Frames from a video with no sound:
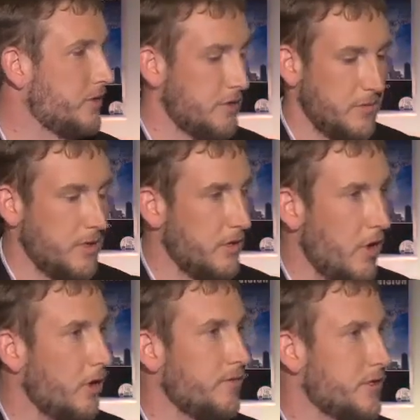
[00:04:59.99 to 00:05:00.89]
It's
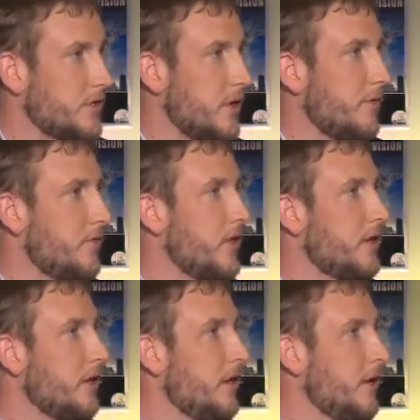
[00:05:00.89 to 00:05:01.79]
all of this stuff that
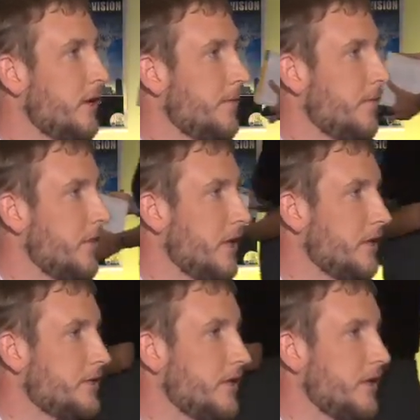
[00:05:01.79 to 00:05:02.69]

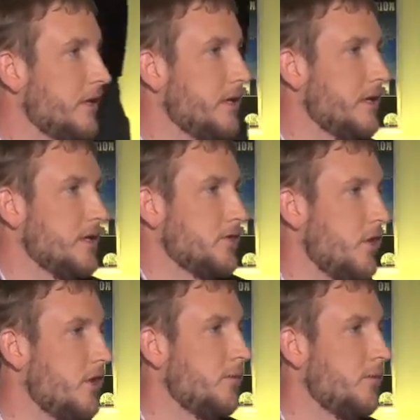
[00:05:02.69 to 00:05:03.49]
that is all